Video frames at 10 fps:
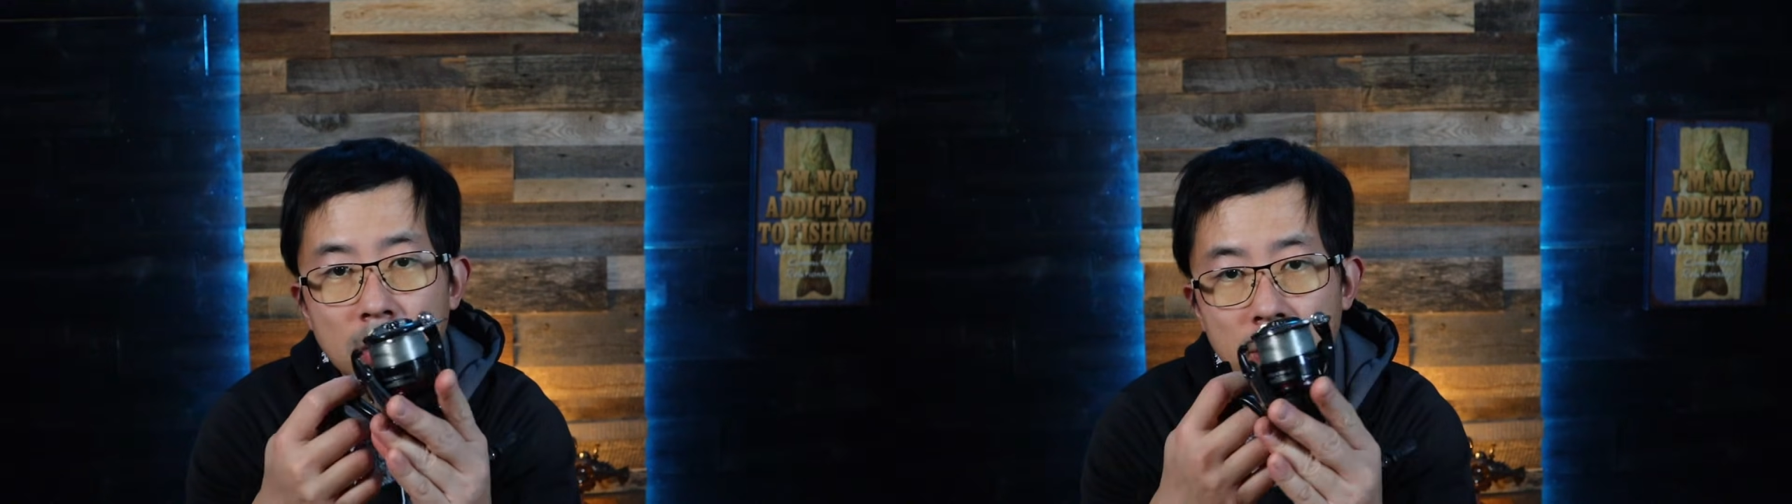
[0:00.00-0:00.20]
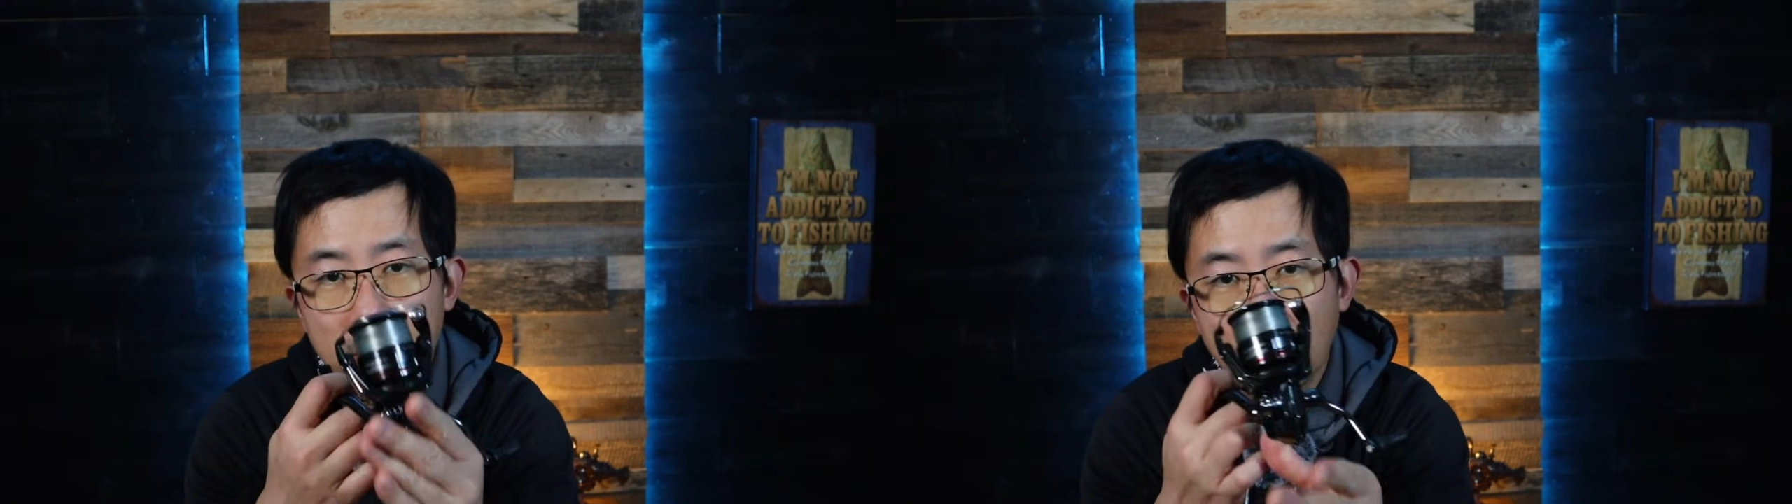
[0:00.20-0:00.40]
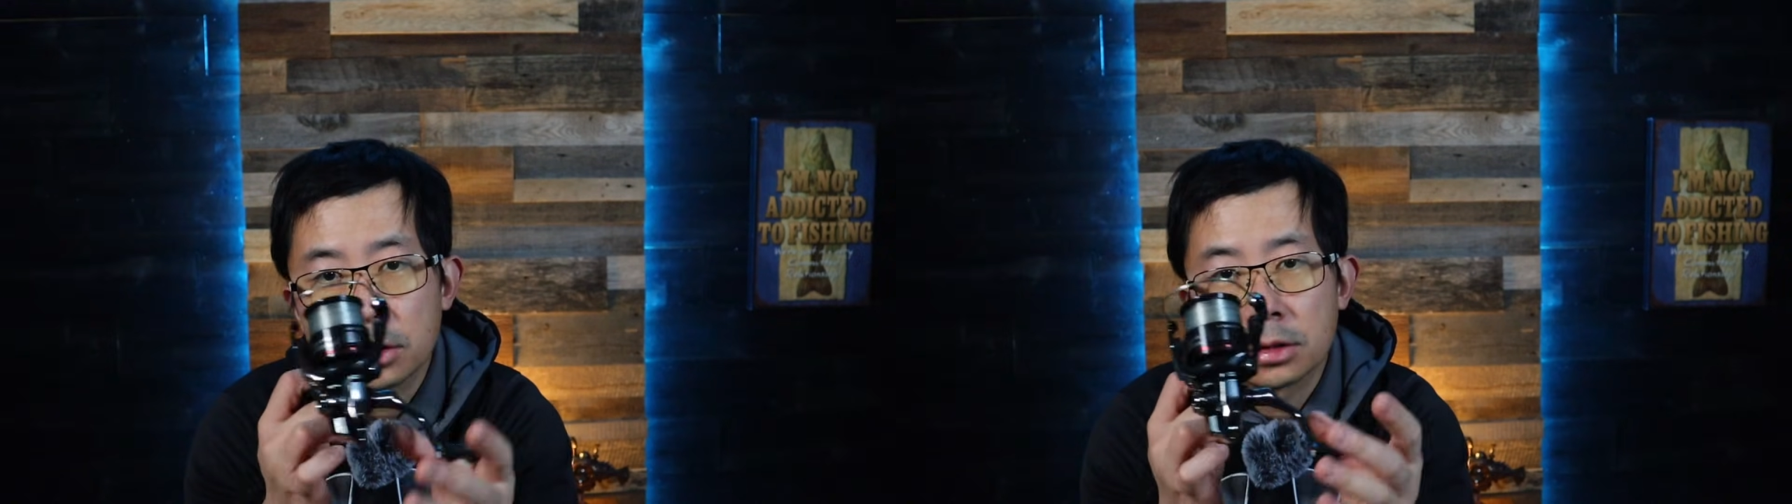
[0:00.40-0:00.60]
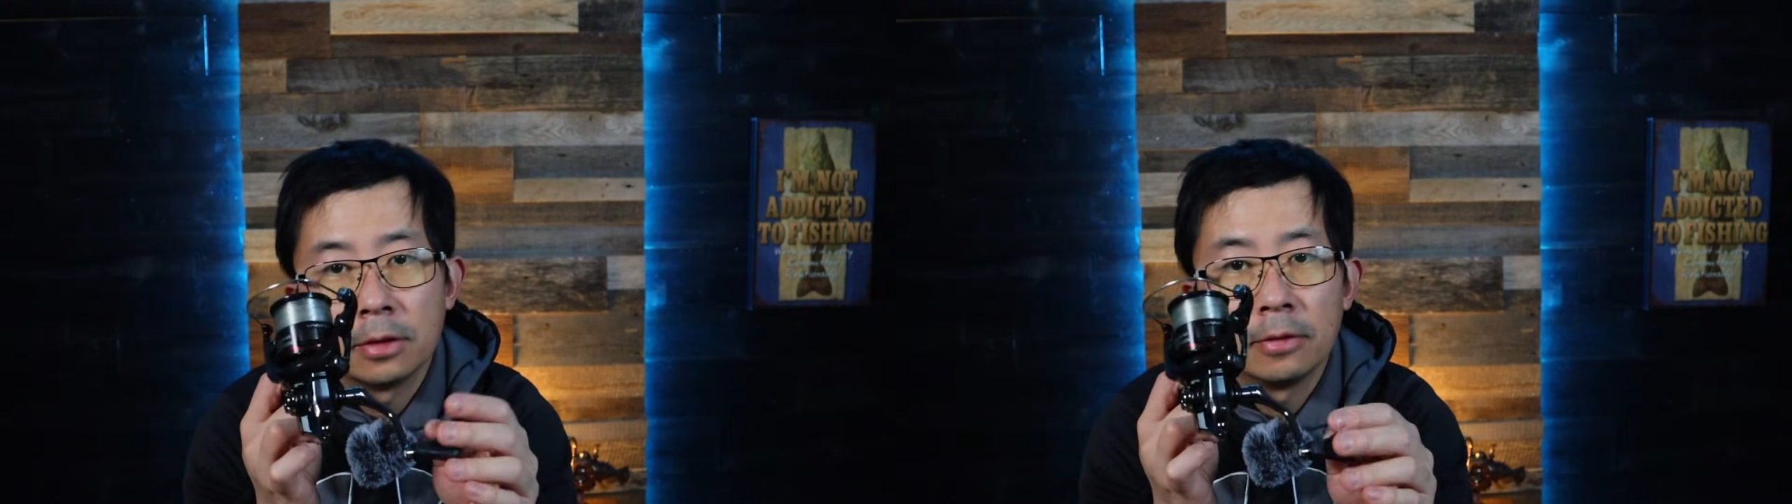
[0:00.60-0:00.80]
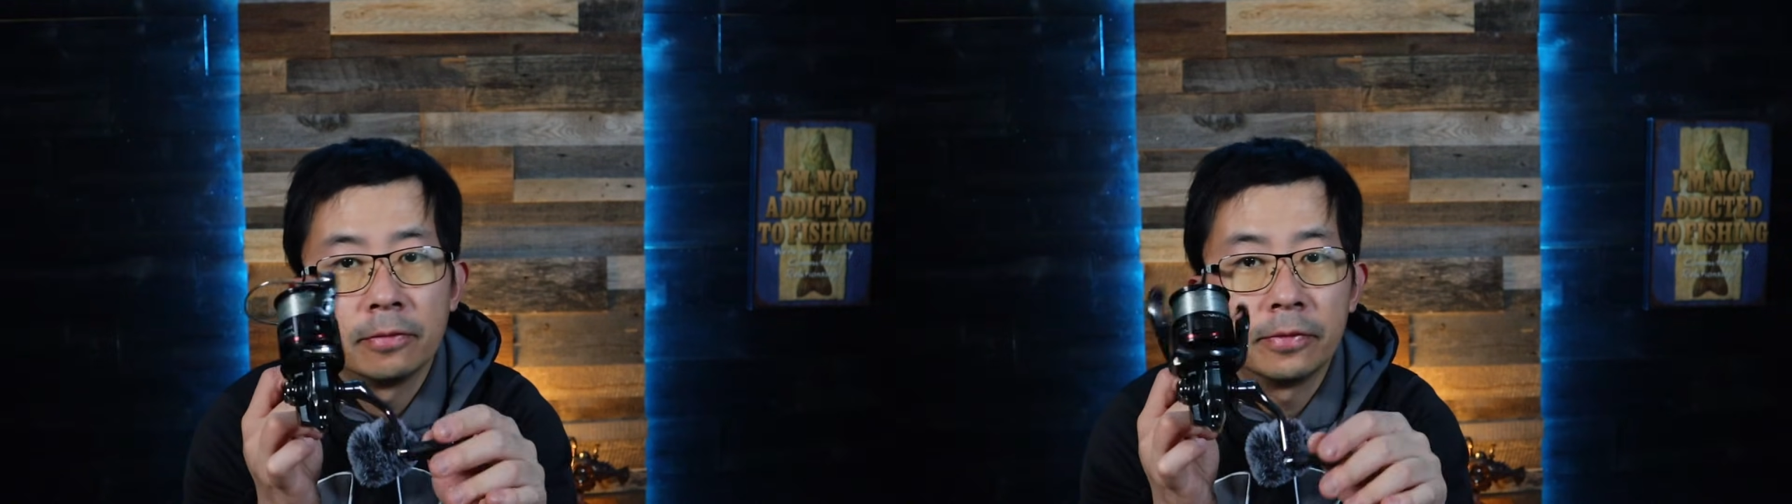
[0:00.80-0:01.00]
thus
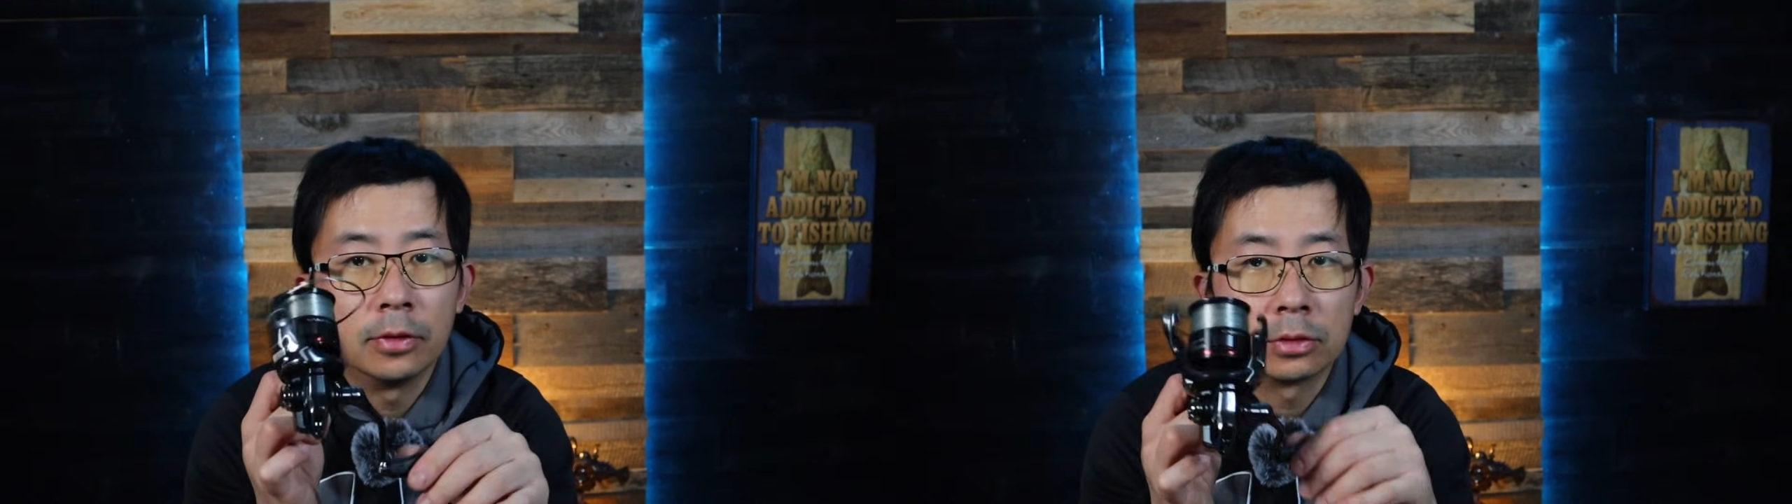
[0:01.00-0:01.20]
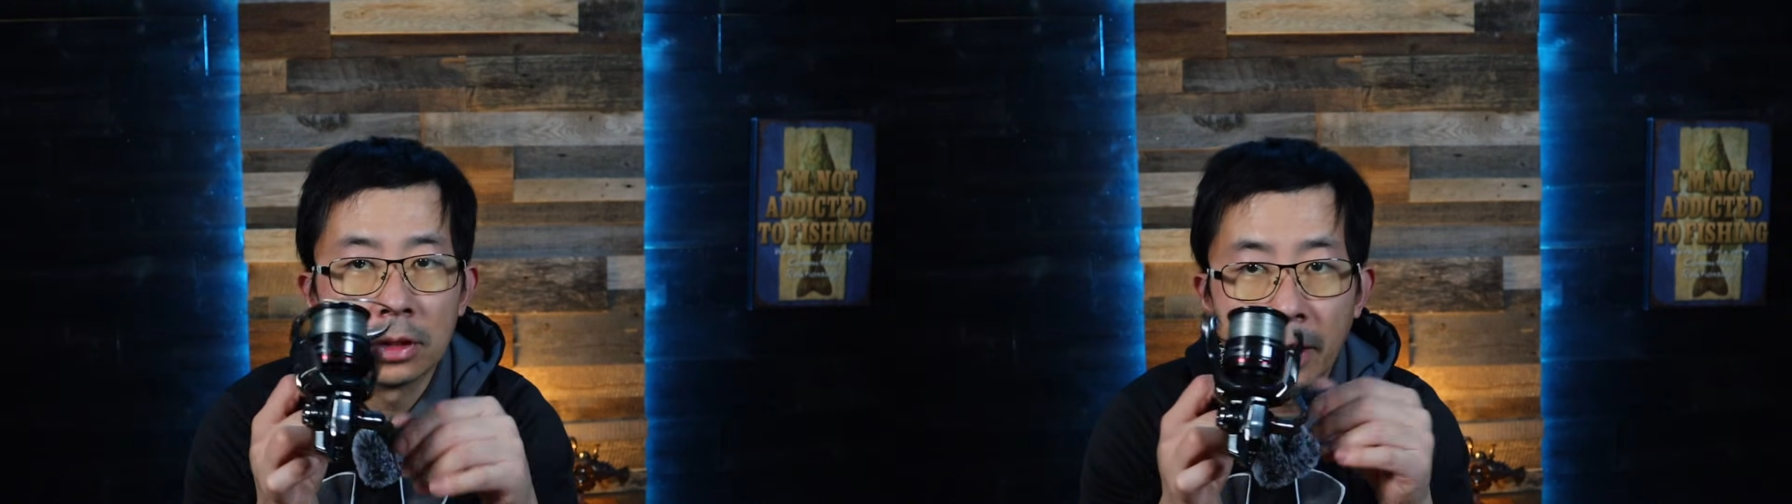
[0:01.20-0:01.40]
feels